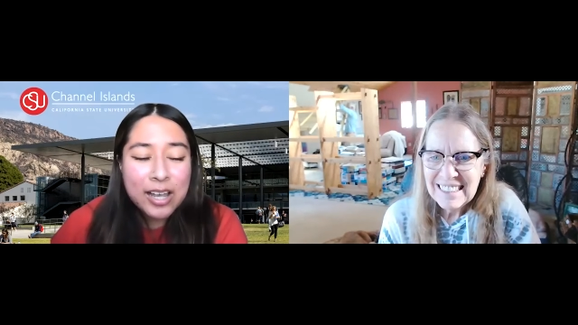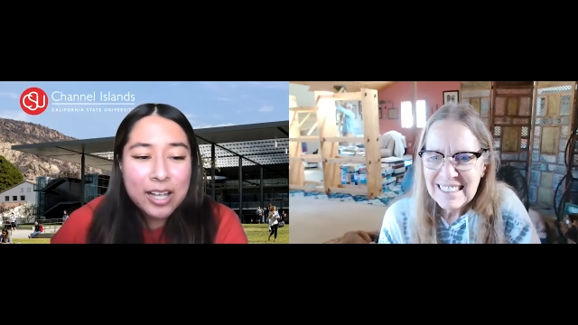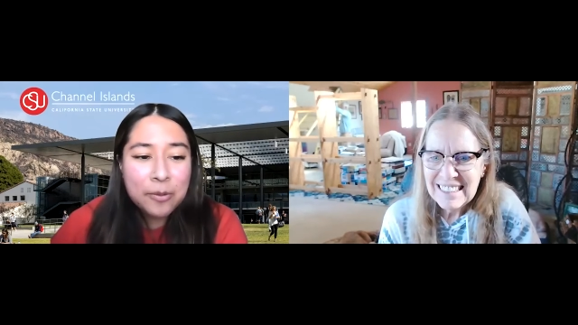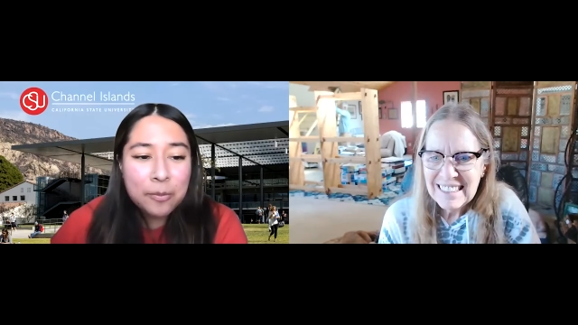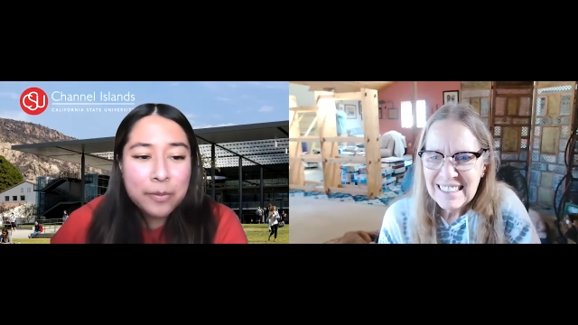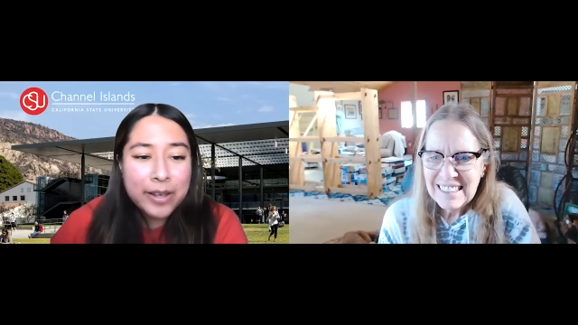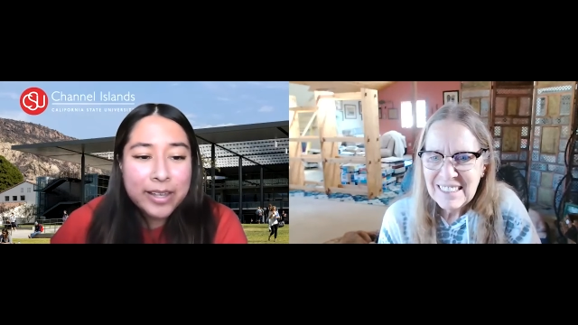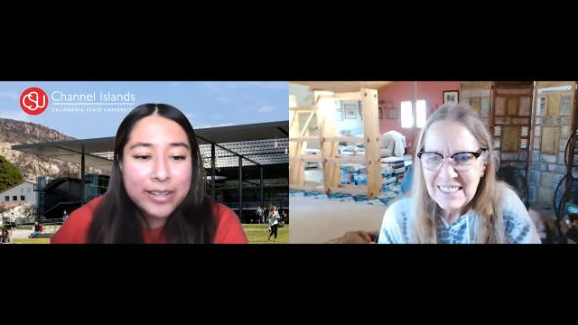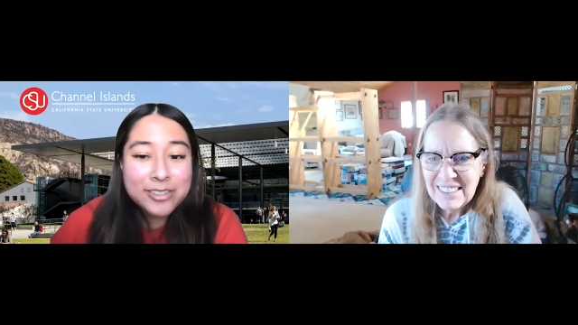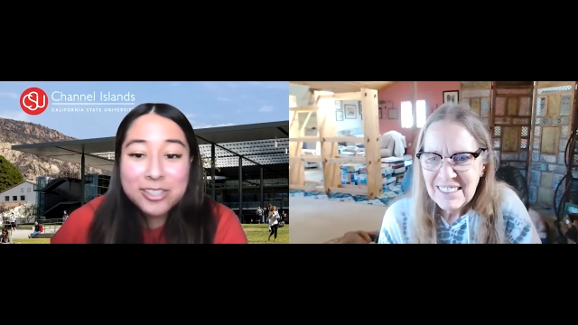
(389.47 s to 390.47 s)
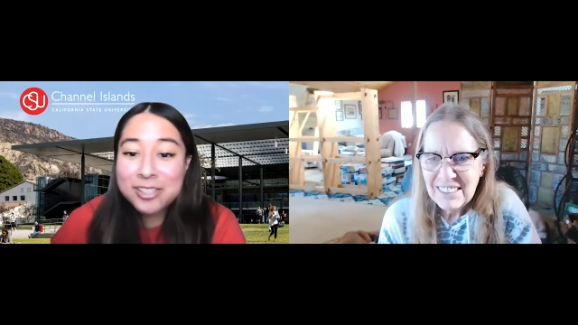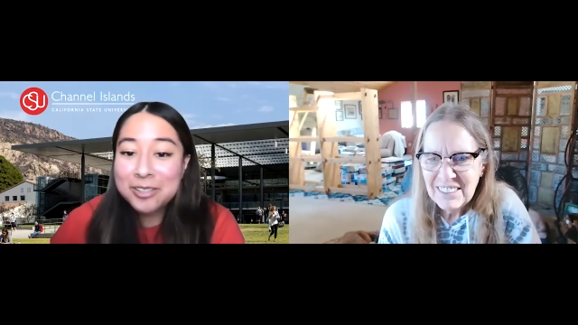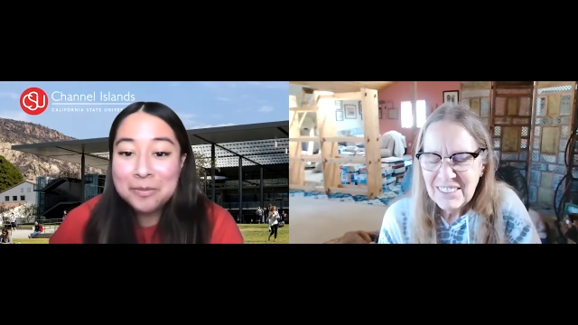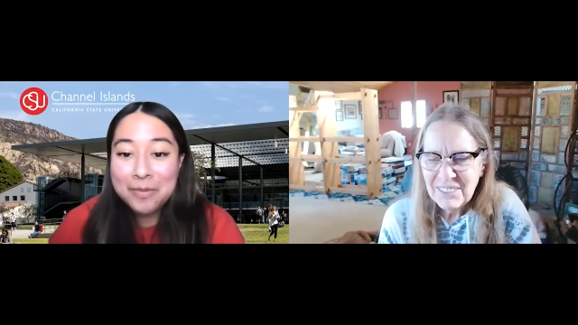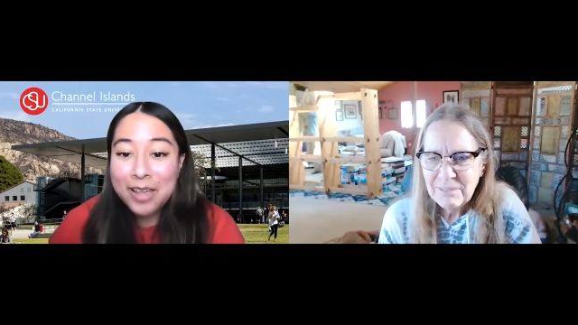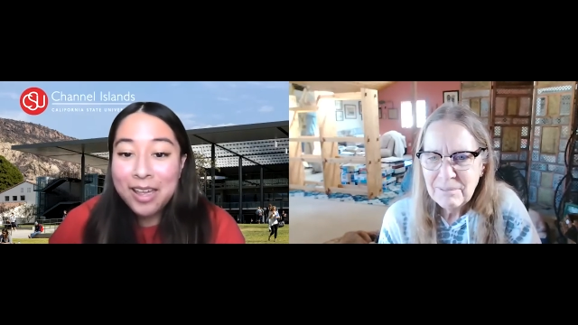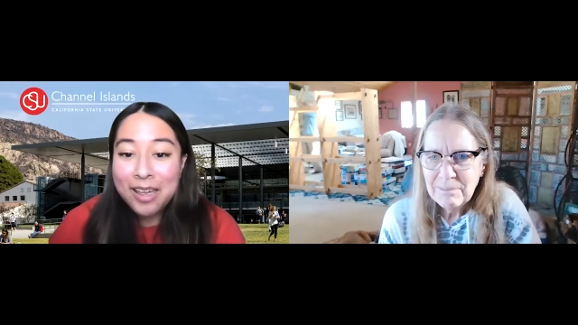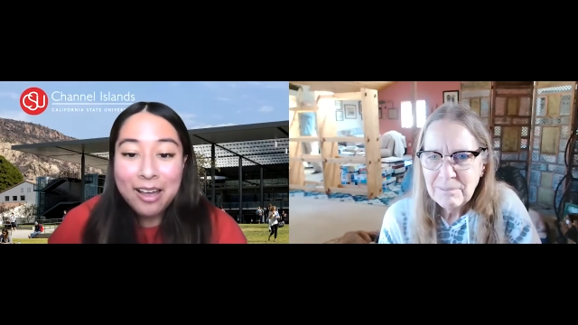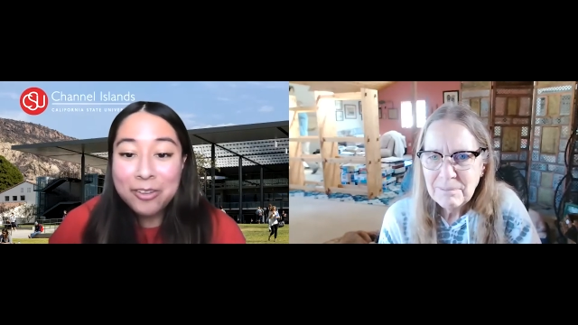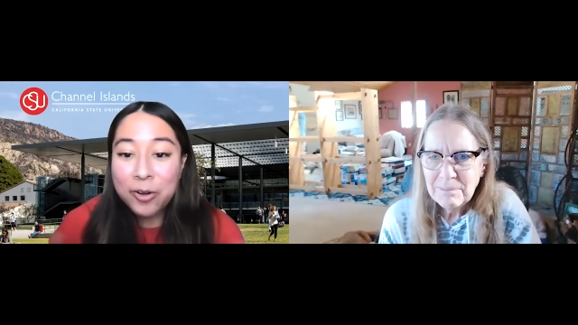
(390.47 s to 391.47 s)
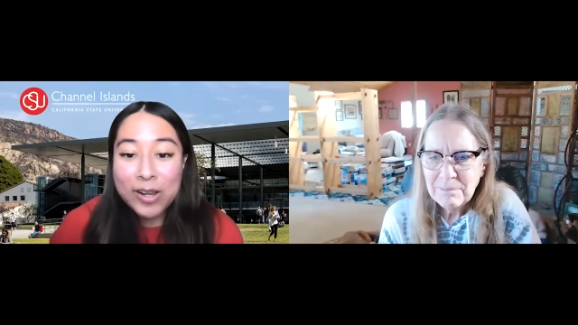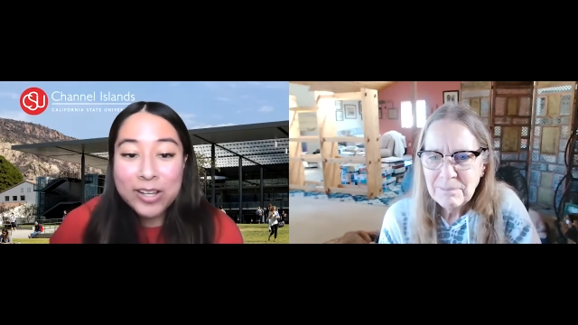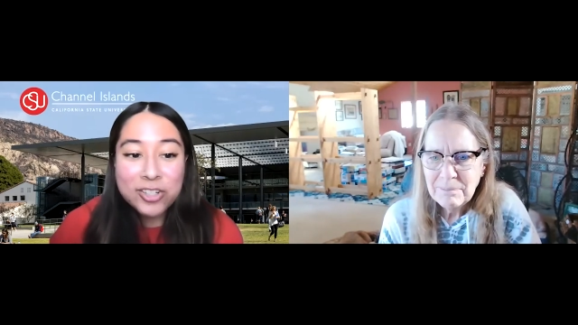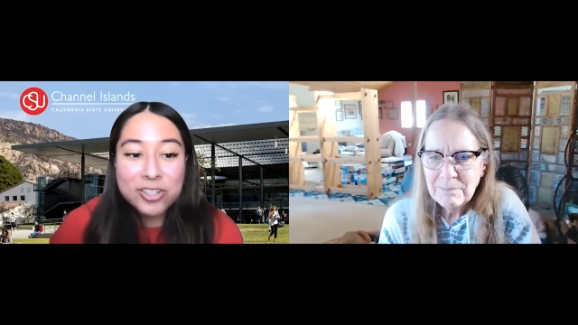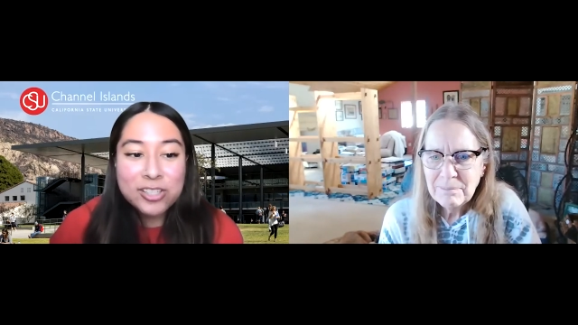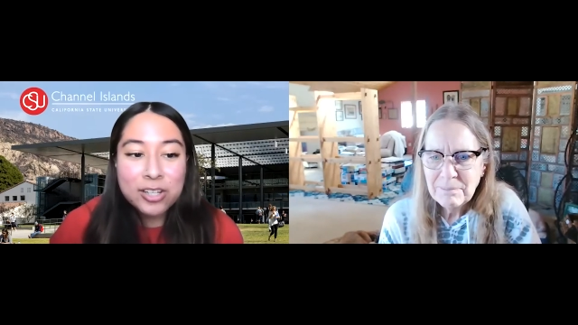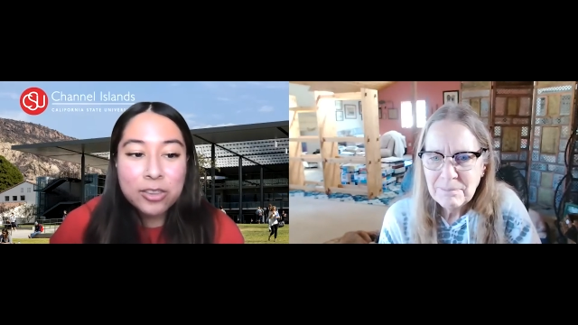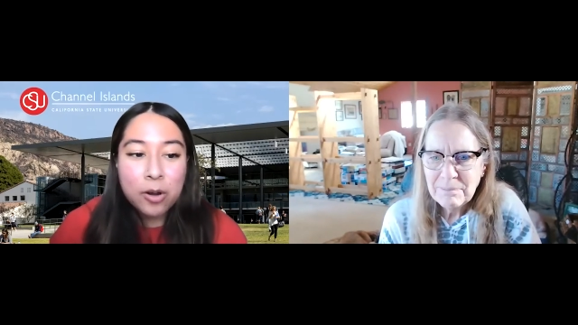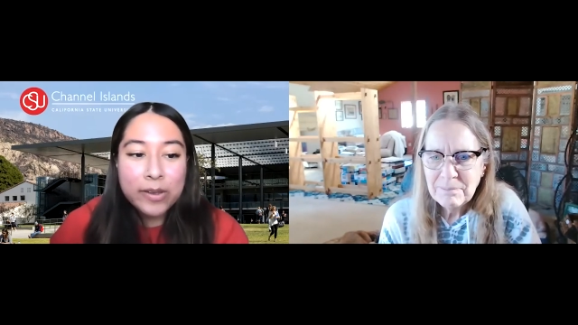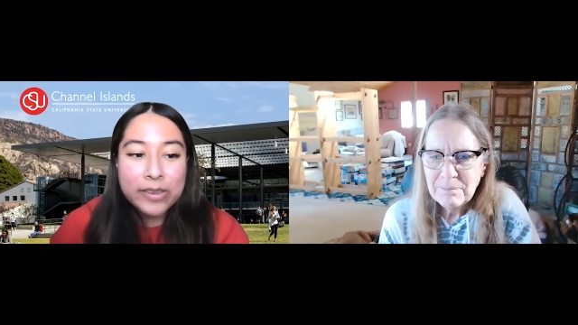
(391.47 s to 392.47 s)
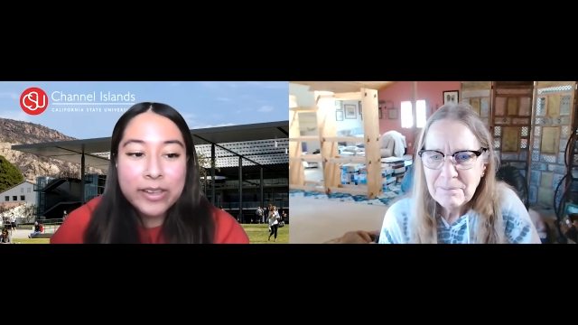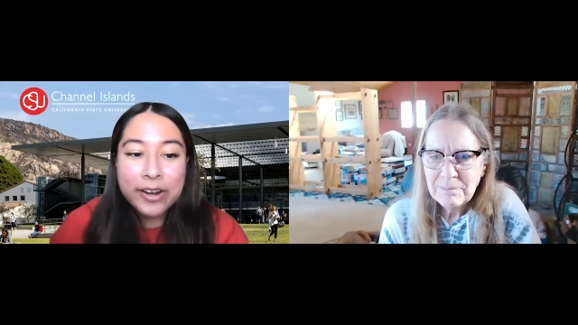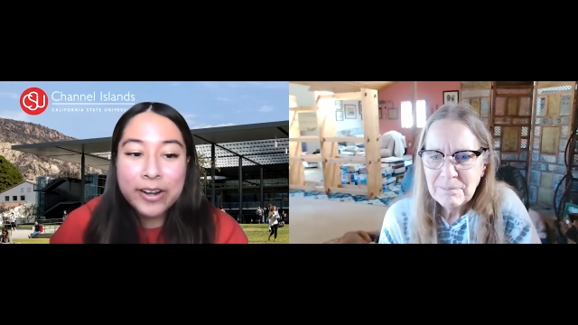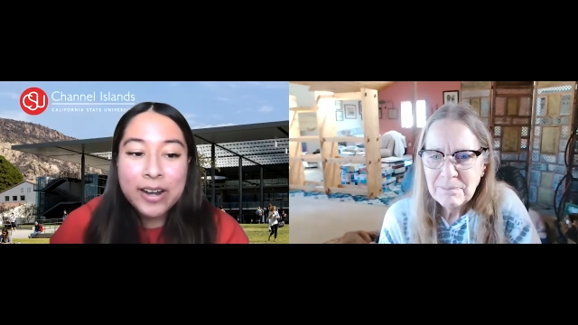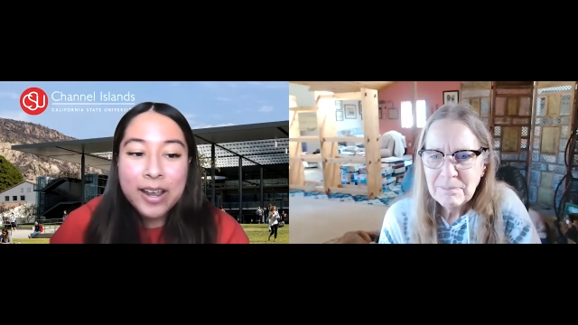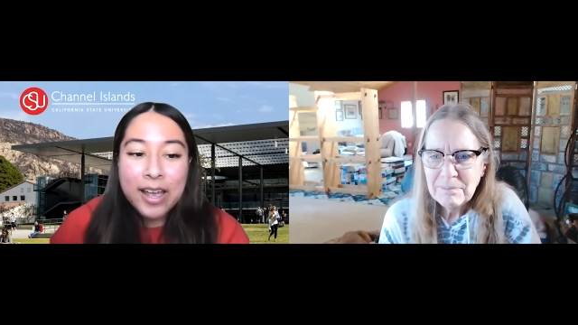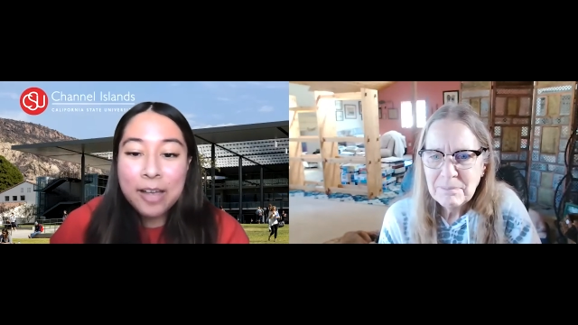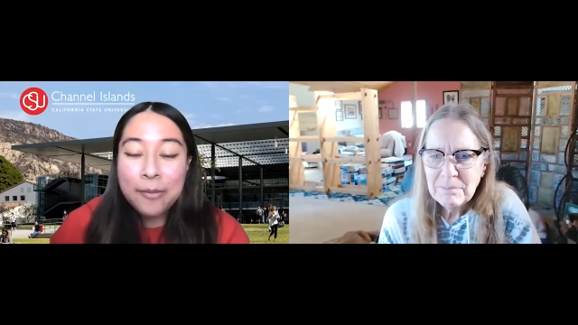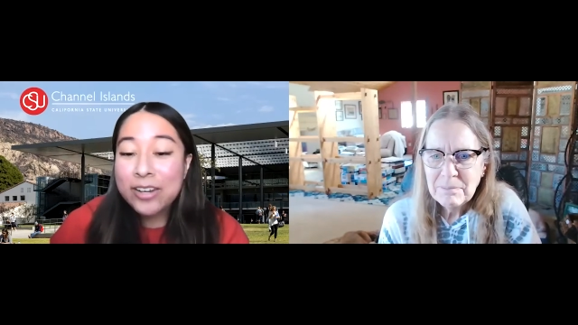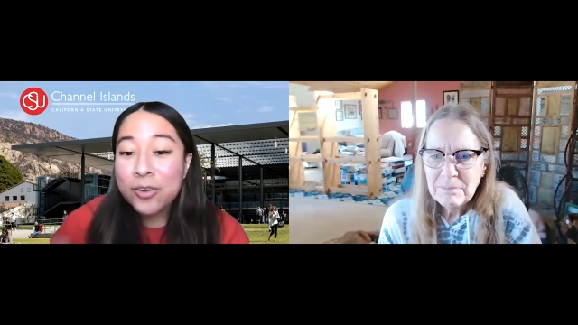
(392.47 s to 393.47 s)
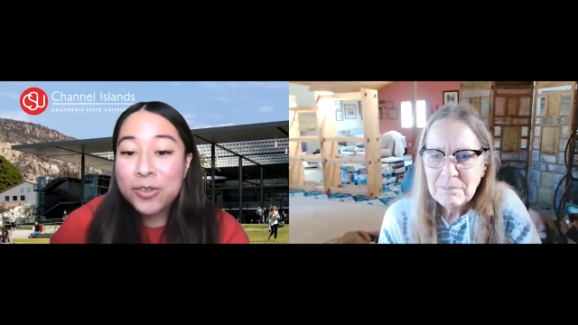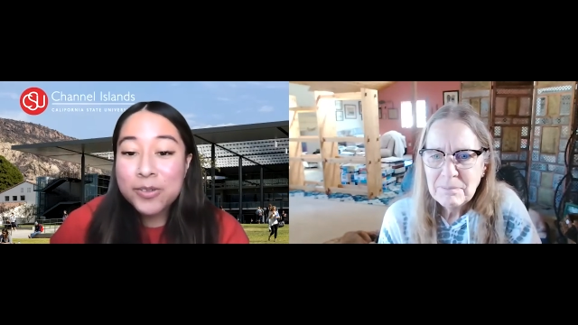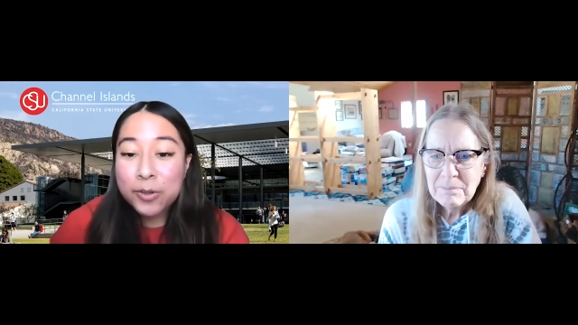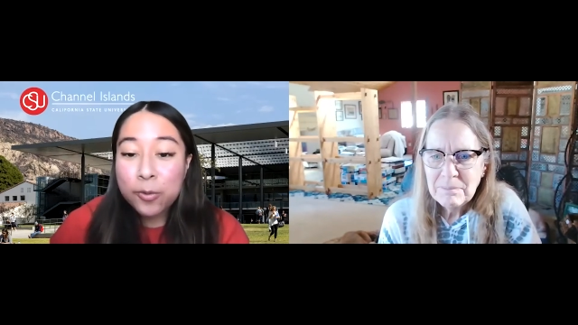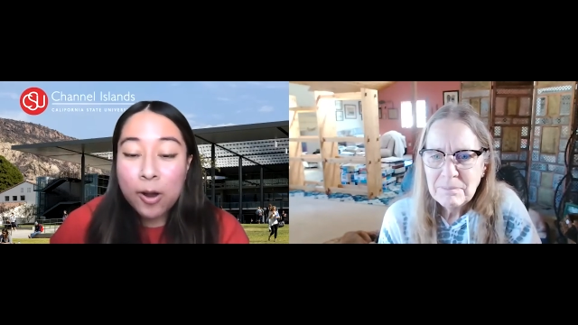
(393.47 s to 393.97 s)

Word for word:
Speaker 1: um, but just some other questions just to throw in there. Um, I know you